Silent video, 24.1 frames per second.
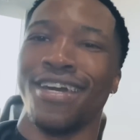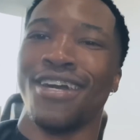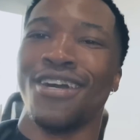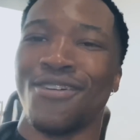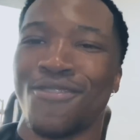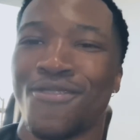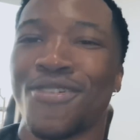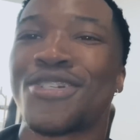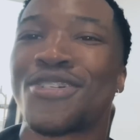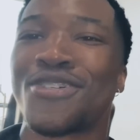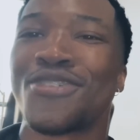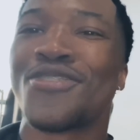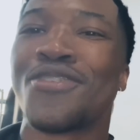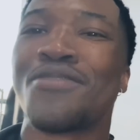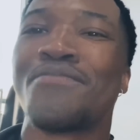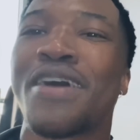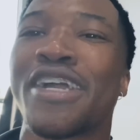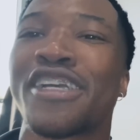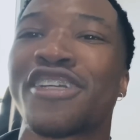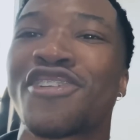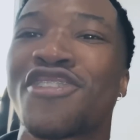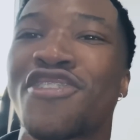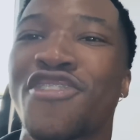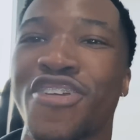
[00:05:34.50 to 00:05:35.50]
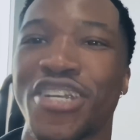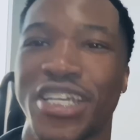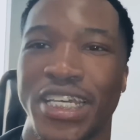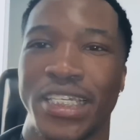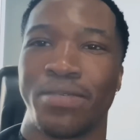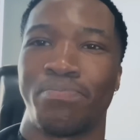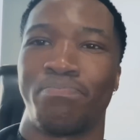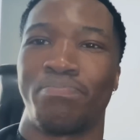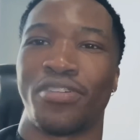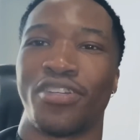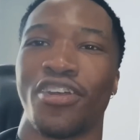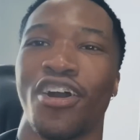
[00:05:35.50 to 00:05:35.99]
What you know about
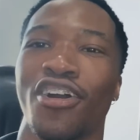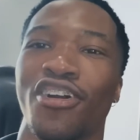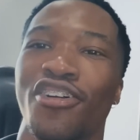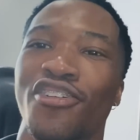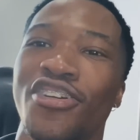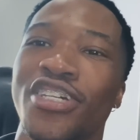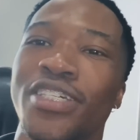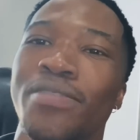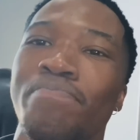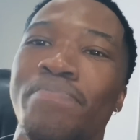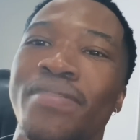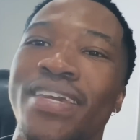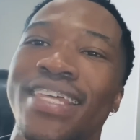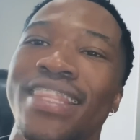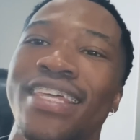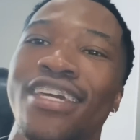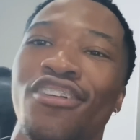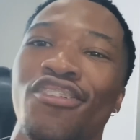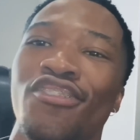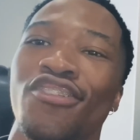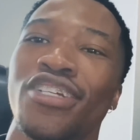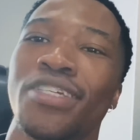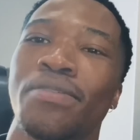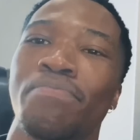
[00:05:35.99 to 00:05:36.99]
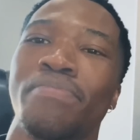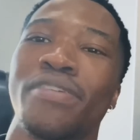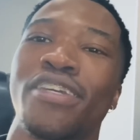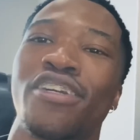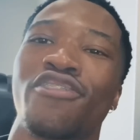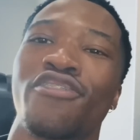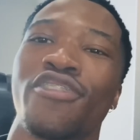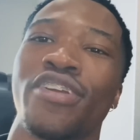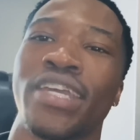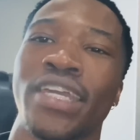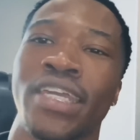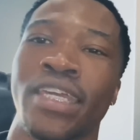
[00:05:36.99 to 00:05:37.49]
crisp, dog? Crispier than Krispy
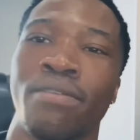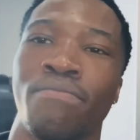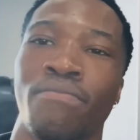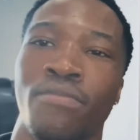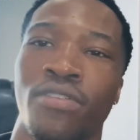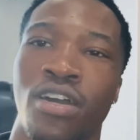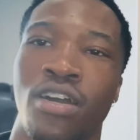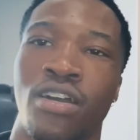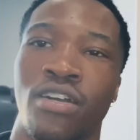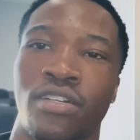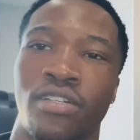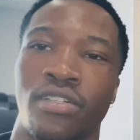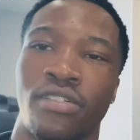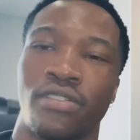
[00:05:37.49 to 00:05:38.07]
Kreme, dog.